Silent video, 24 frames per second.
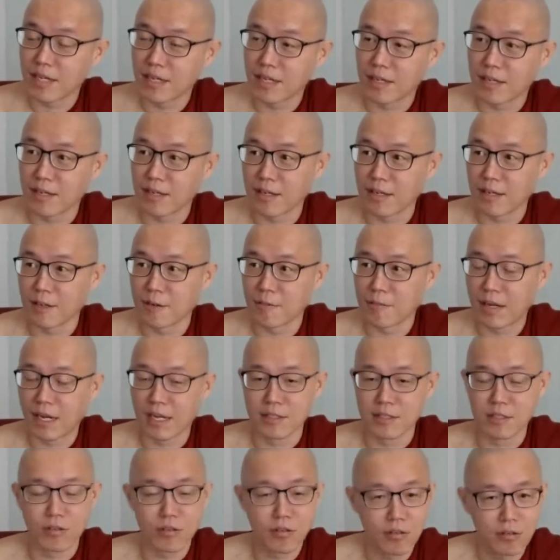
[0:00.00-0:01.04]

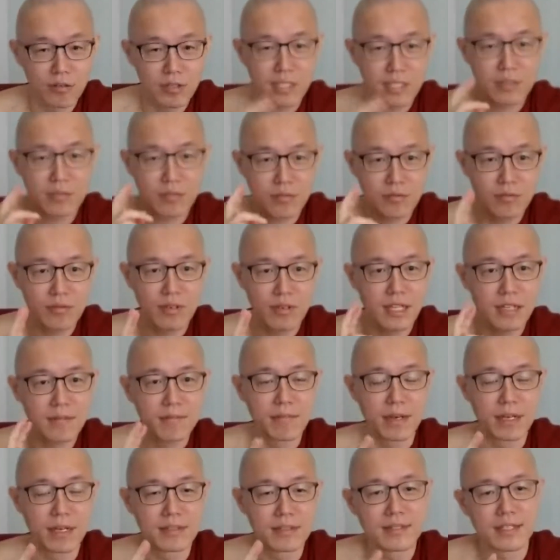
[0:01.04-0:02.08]
are the only two lay
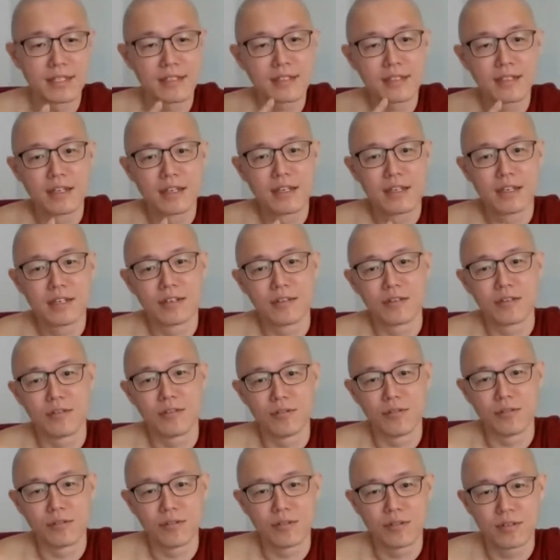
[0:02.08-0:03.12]
person
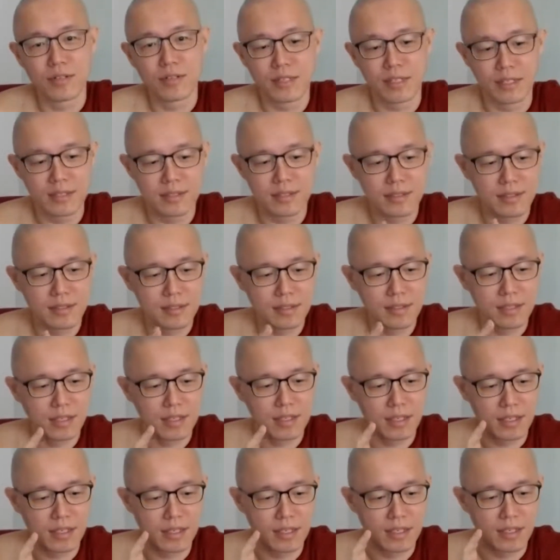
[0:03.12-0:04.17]
who
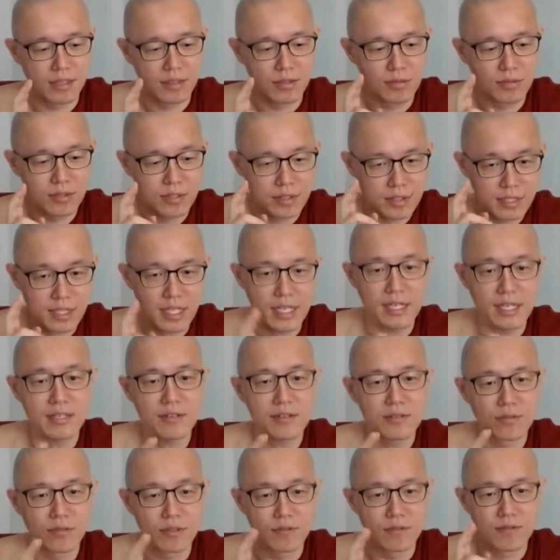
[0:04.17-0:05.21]

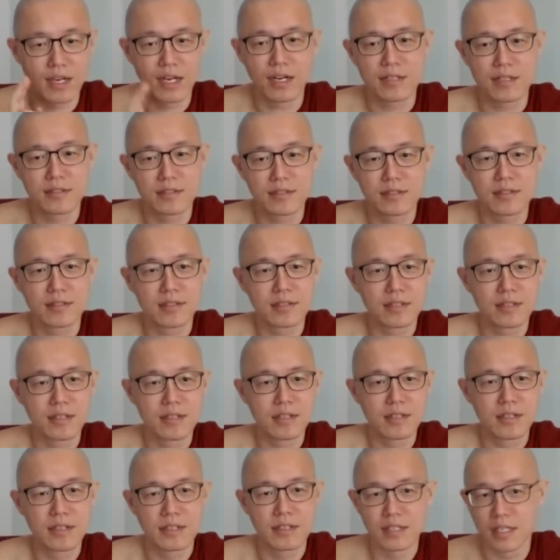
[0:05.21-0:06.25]
stays with us
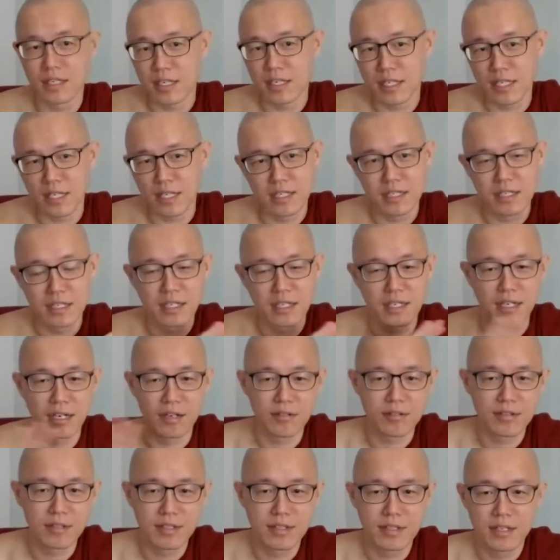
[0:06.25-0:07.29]
year in, year
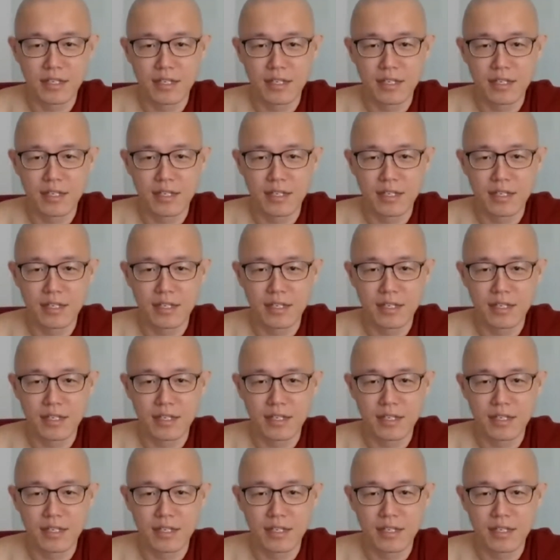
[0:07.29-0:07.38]
out.